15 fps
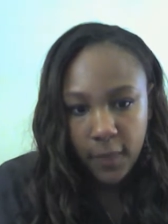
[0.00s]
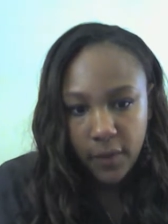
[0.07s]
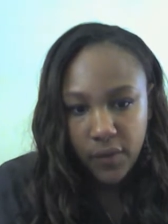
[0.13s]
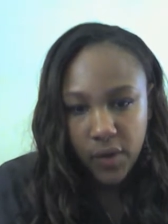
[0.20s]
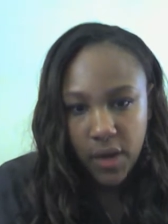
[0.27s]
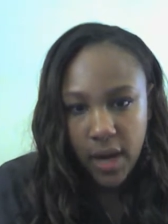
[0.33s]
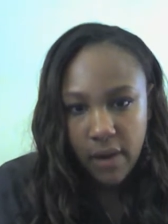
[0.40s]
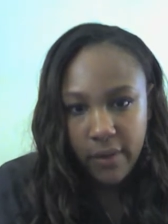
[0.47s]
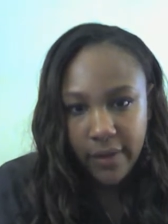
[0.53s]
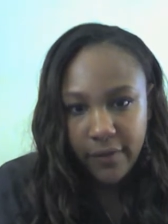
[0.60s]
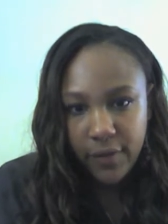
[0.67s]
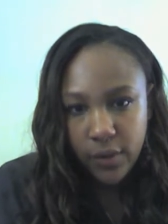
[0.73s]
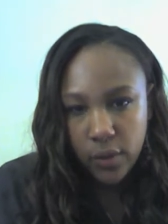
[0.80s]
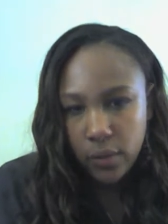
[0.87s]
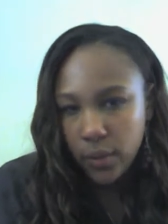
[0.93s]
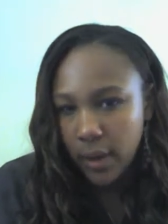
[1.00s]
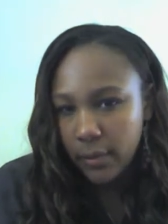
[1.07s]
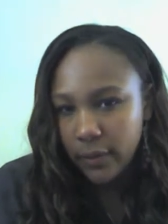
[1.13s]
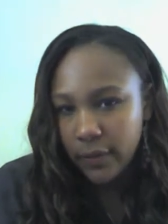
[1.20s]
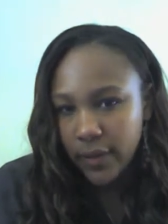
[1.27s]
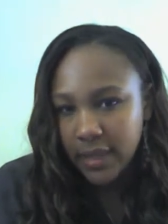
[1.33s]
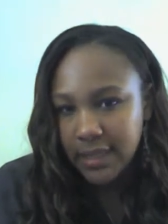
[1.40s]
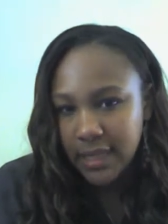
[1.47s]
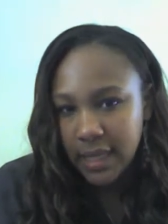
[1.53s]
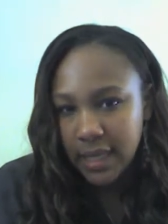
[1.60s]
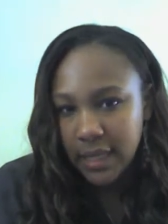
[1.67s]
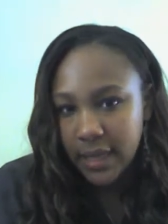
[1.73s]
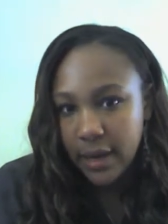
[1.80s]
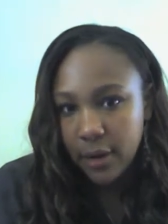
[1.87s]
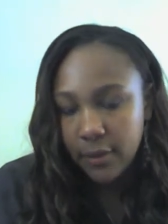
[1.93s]
for how I feel right before I take
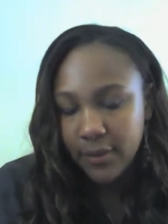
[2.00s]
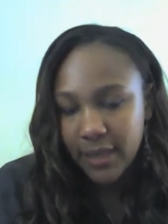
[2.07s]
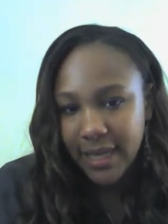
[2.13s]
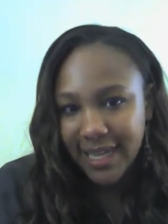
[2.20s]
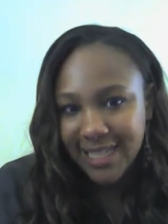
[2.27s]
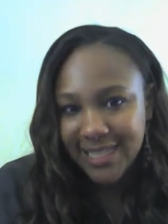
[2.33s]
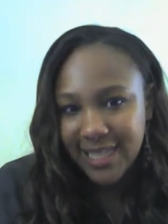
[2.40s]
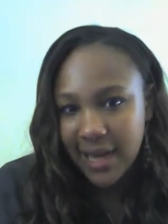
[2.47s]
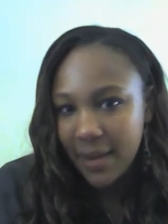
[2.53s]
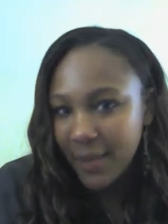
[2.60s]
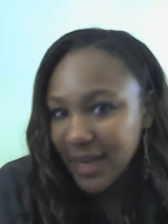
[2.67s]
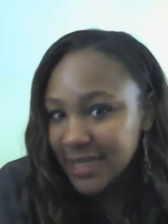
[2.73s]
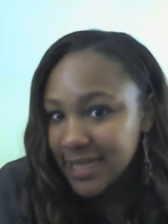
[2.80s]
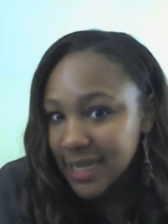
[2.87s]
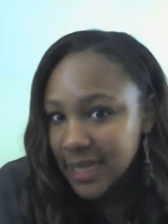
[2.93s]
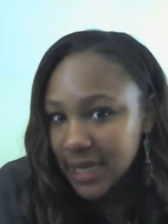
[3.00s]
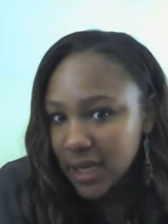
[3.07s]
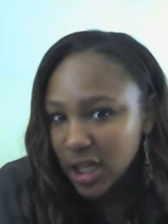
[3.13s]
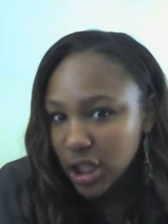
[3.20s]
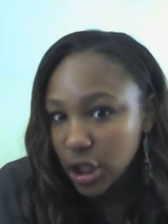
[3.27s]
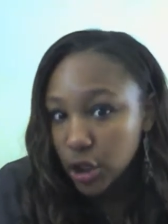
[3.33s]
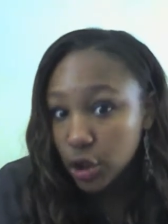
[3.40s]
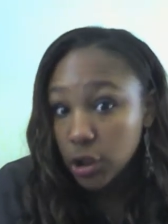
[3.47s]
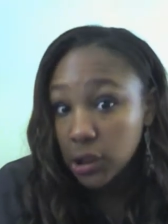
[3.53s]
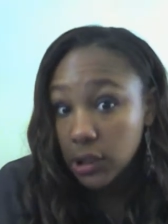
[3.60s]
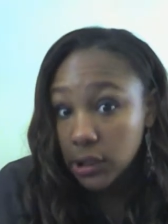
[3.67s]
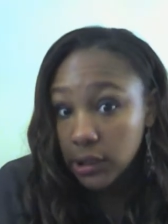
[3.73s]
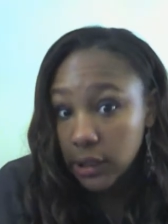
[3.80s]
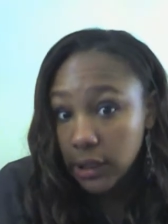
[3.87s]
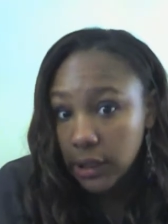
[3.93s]
it out. But like I said, I might take it out a little
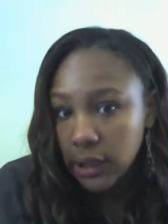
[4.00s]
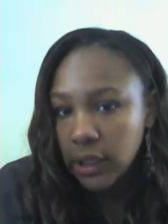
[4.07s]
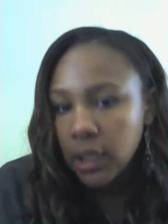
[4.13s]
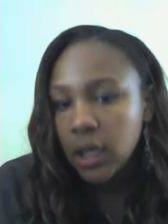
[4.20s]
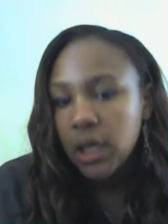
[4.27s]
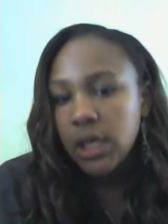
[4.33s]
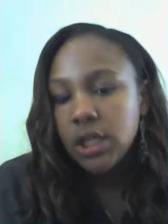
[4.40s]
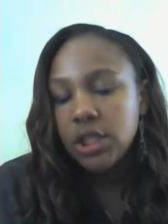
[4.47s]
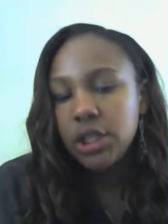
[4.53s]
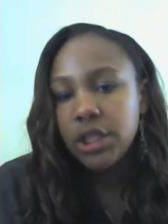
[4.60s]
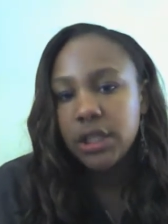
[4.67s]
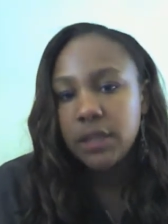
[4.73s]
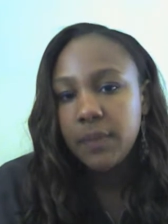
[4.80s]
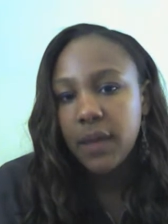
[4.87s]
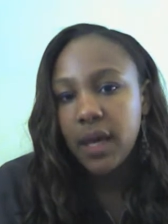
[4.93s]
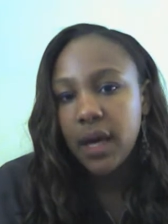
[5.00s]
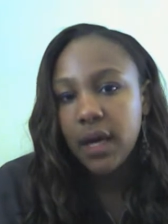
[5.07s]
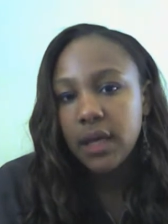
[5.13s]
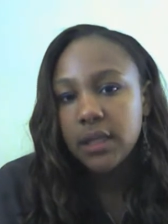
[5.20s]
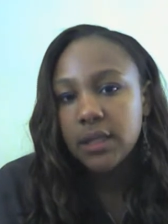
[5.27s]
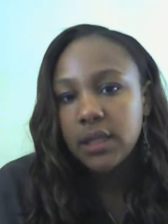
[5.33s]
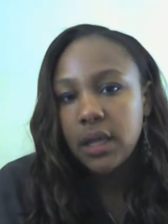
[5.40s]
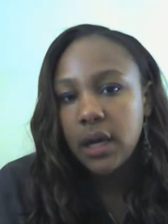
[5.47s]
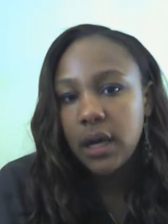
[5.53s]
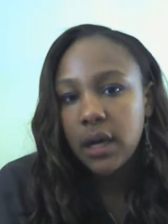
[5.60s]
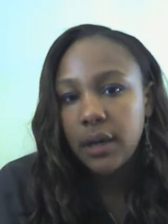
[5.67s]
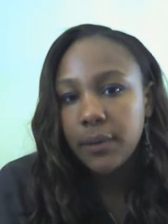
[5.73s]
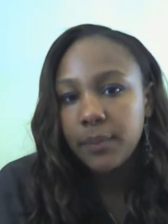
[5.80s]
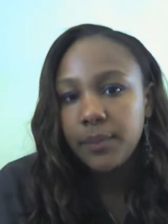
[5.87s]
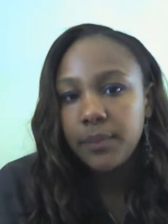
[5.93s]
early just because
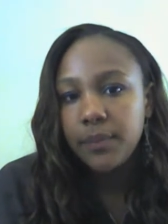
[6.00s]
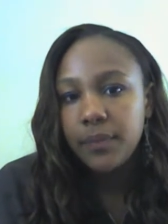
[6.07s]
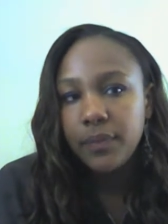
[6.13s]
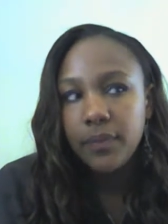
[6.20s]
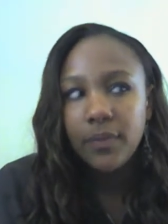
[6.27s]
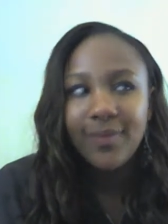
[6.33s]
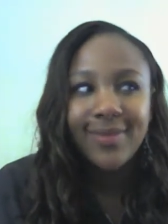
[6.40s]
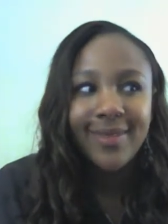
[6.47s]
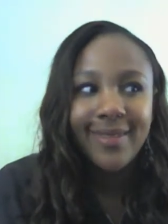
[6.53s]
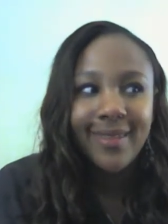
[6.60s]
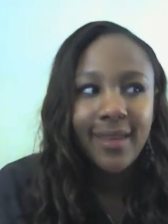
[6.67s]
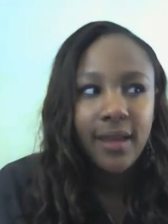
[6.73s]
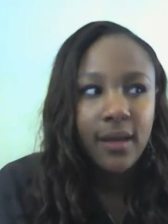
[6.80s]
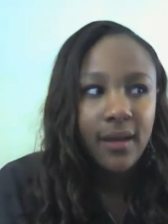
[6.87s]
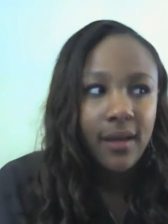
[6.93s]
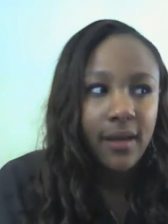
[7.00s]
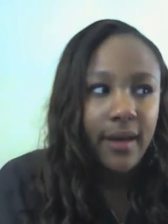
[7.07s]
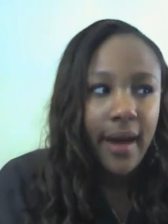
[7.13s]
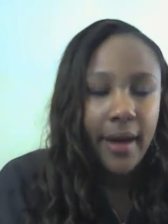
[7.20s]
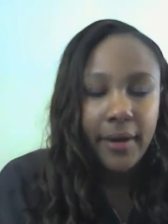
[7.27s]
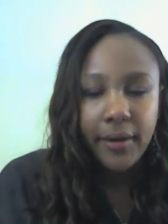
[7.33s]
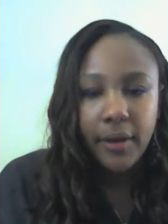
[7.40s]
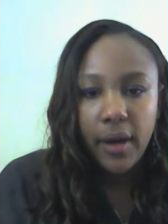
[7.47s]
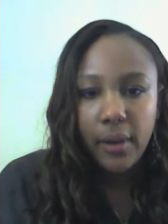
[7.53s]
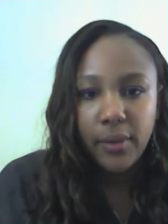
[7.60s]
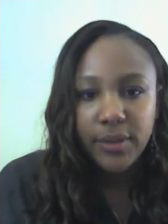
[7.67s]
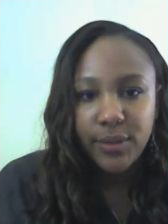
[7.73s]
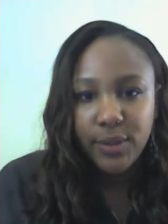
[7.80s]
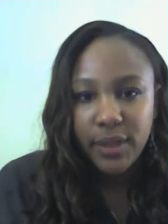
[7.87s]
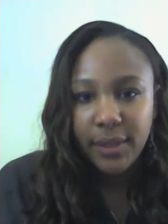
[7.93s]
um, I don't know, I
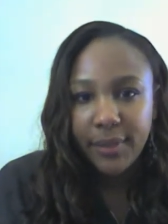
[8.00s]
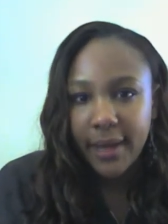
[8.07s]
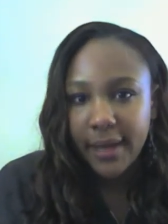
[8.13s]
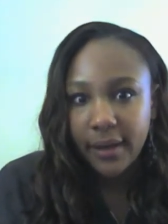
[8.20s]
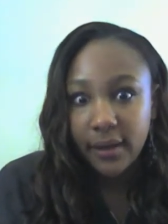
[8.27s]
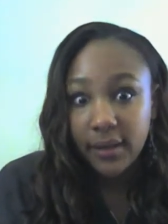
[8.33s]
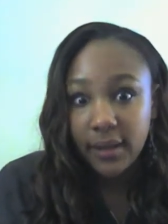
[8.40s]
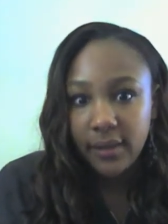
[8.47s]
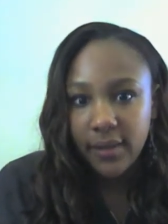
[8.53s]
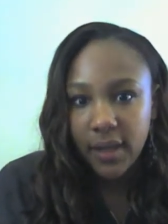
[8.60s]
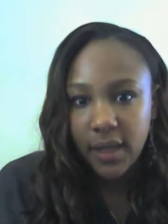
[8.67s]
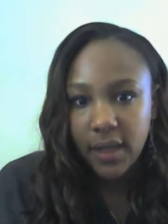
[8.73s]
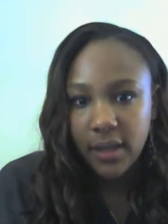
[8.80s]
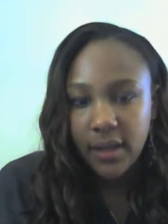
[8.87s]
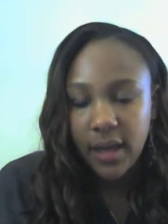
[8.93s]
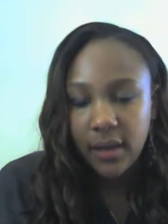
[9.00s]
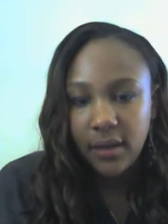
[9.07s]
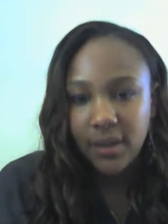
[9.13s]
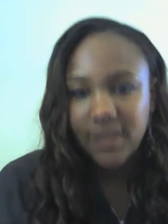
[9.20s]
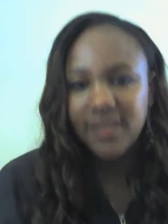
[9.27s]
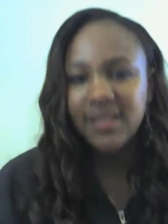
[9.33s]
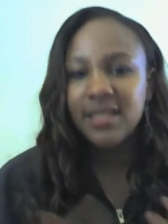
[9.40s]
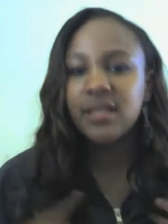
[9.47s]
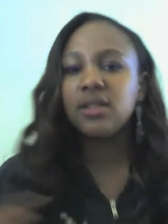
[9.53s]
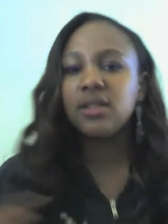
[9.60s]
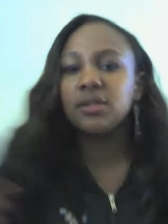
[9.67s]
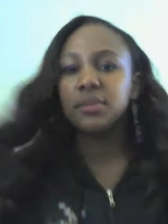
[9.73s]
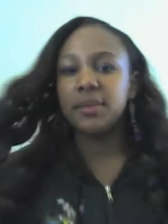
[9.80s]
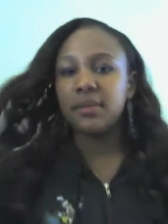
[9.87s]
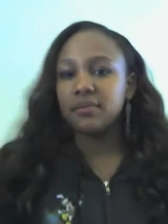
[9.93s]
wasn't really planning on leaving it in that long. And it's a
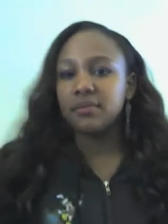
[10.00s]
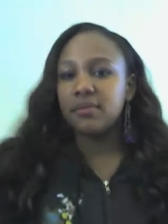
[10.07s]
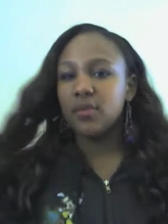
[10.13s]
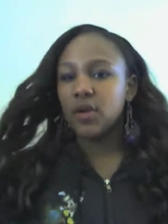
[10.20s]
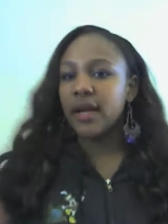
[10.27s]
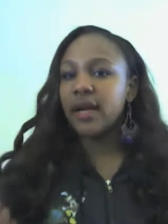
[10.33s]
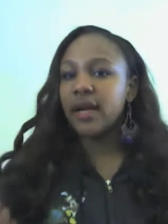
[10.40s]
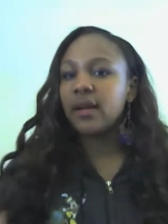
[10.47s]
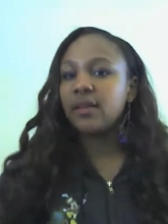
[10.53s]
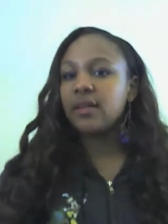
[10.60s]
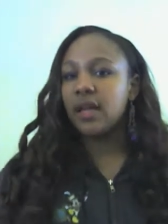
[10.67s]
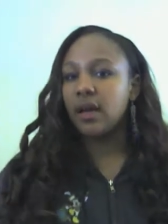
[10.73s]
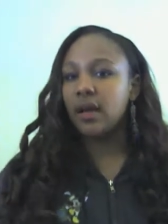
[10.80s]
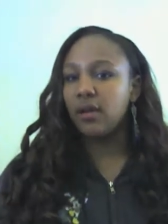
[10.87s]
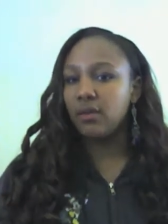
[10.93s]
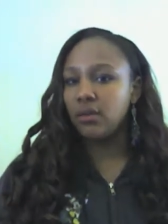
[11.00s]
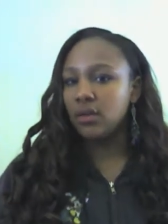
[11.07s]
little bit more hair than I